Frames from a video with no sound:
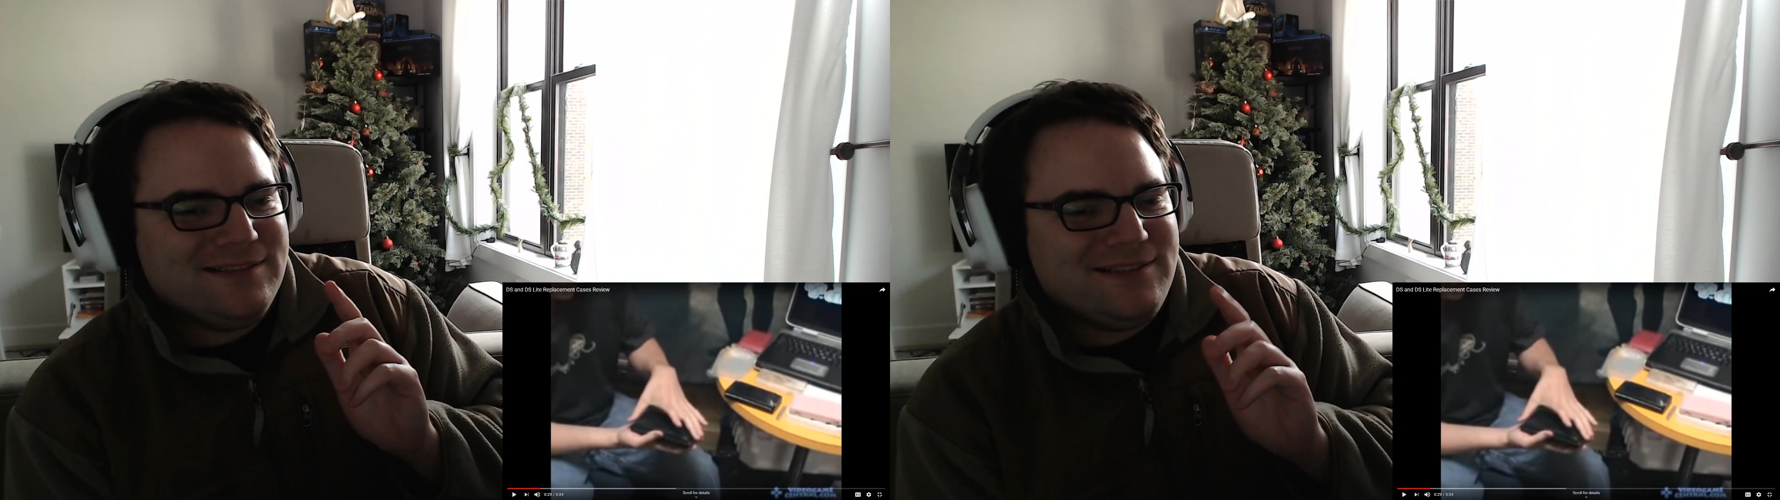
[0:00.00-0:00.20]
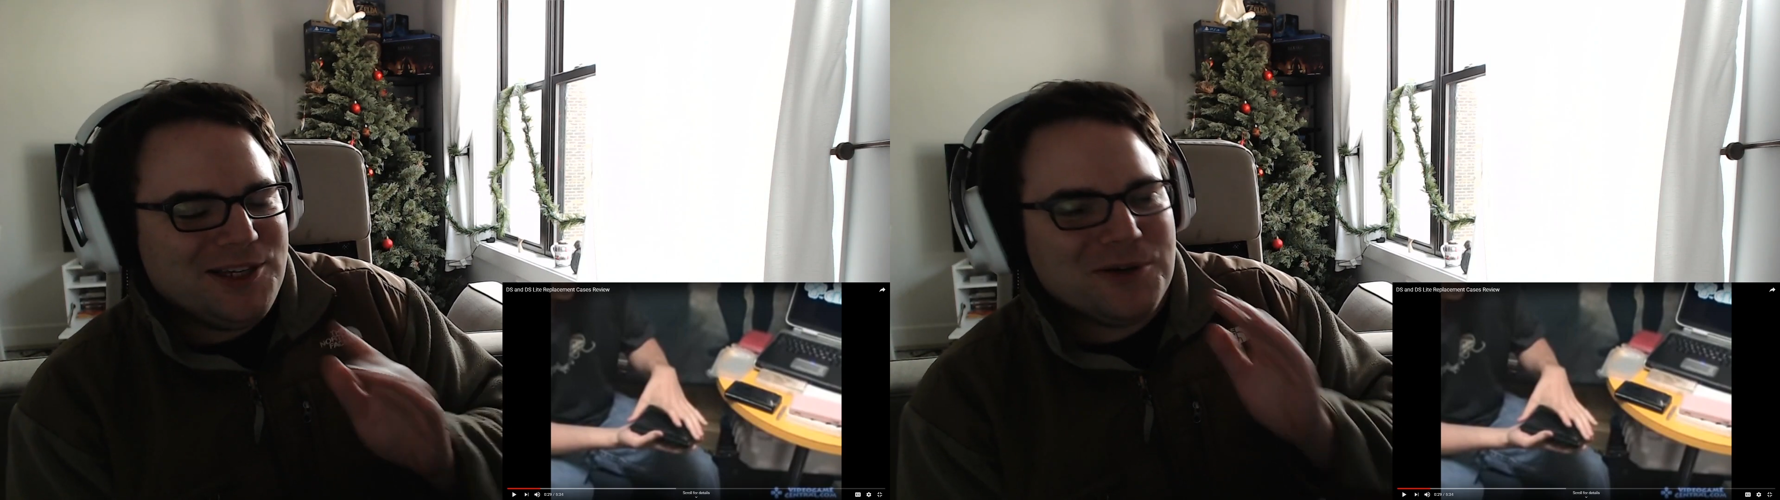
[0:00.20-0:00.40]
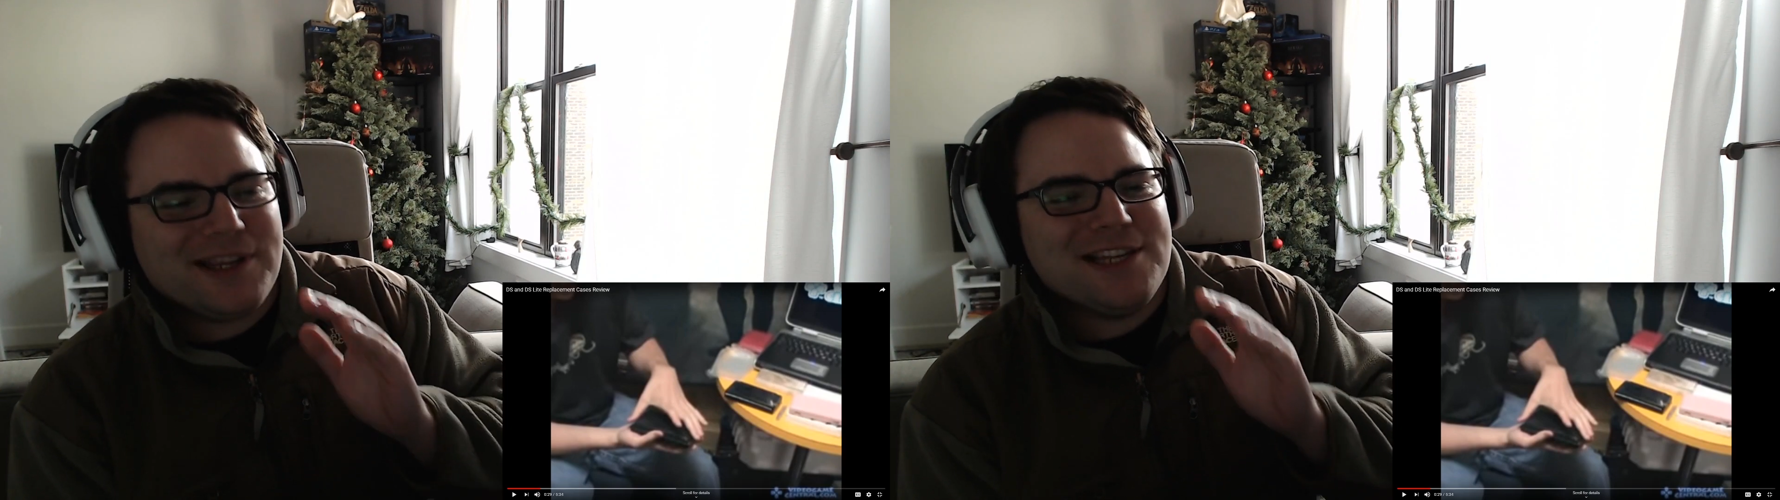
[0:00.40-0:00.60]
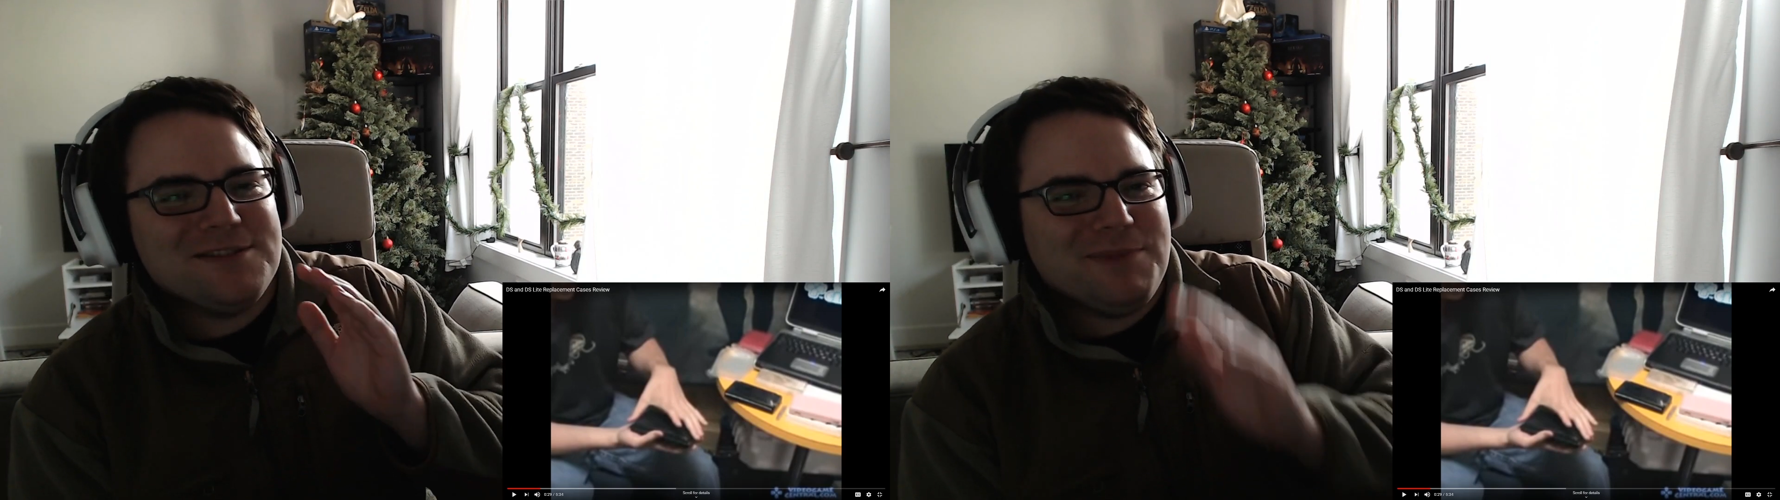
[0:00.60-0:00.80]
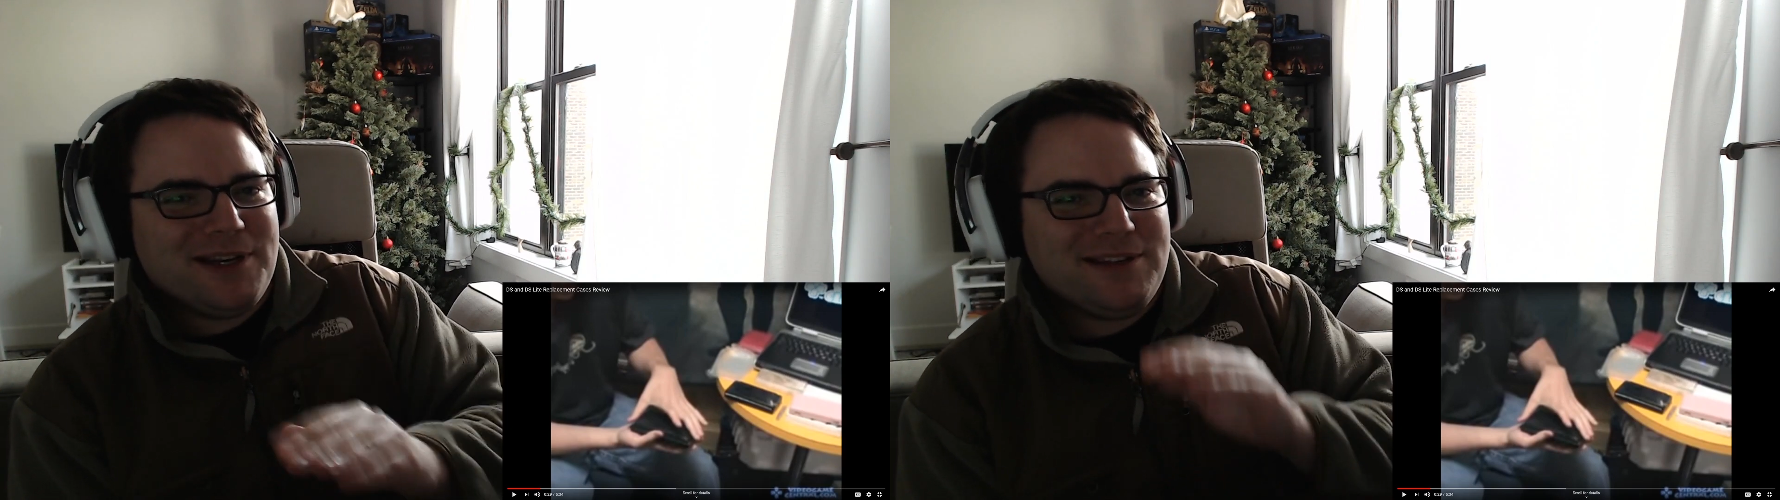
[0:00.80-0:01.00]
New York
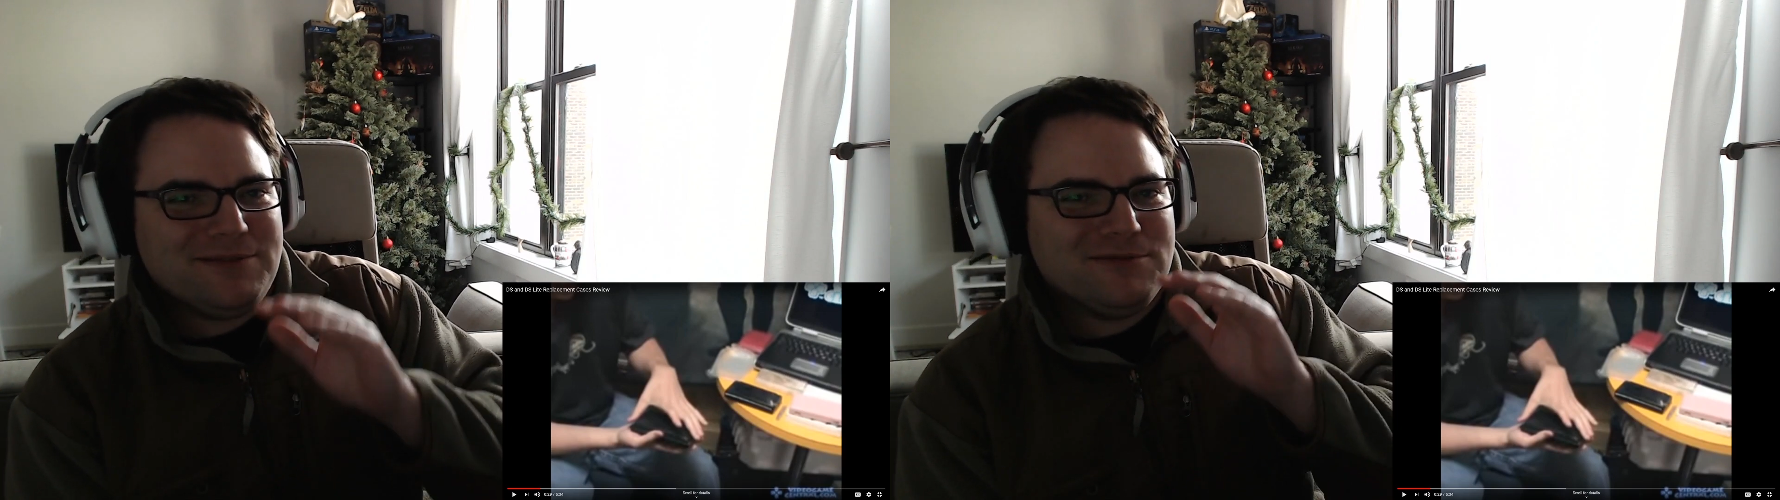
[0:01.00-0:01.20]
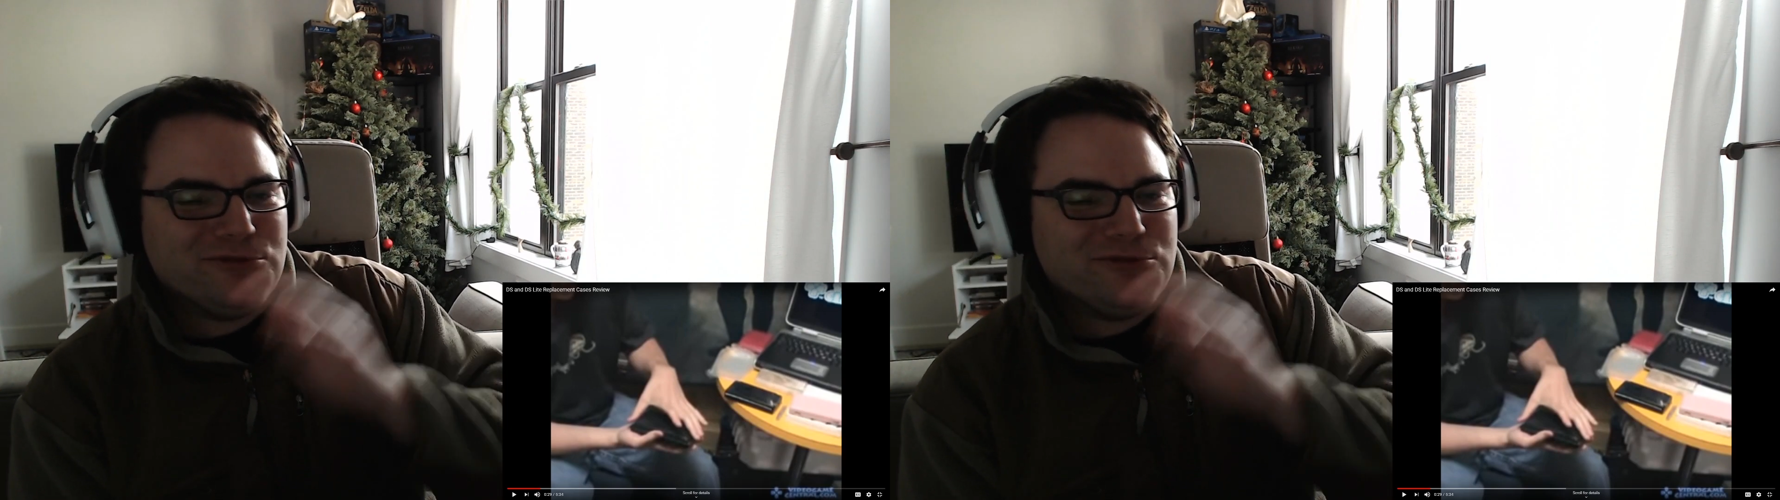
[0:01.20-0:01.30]
has many